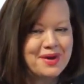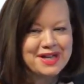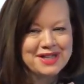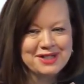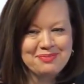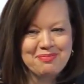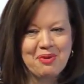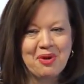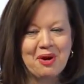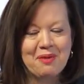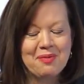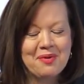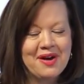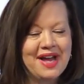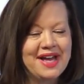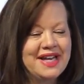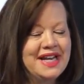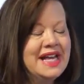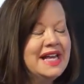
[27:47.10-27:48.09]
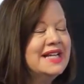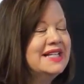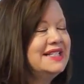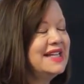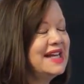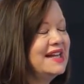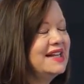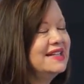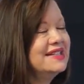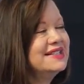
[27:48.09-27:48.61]
much, Barbara. And
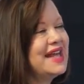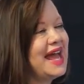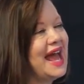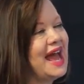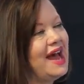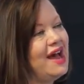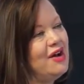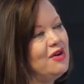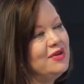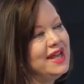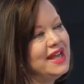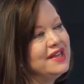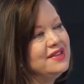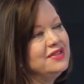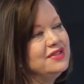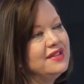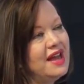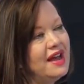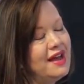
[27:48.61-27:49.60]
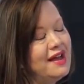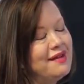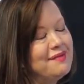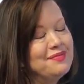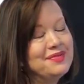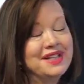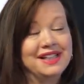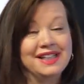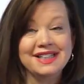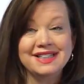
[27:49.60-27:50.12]
tell us, how can
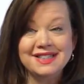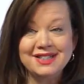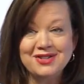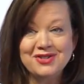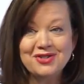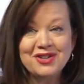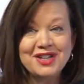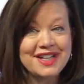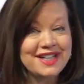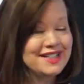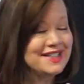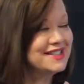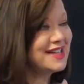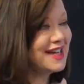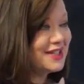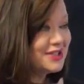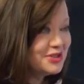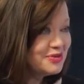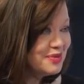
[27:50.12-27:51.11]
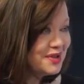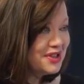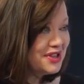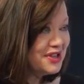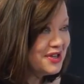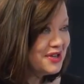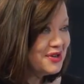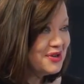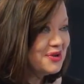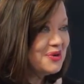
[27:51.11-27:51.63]
the listener get in touch with
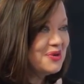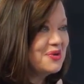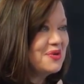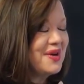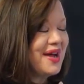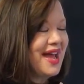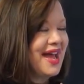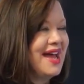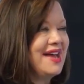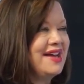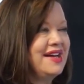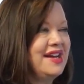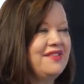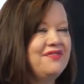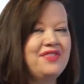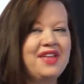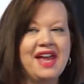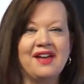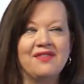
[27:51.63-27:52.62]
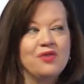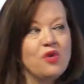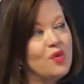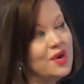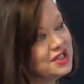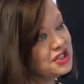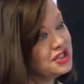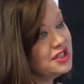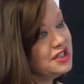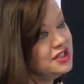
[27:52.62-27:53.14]
you? And if they have
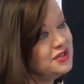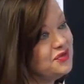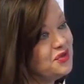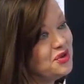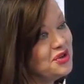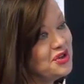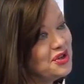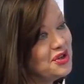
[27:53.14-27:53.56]
questions for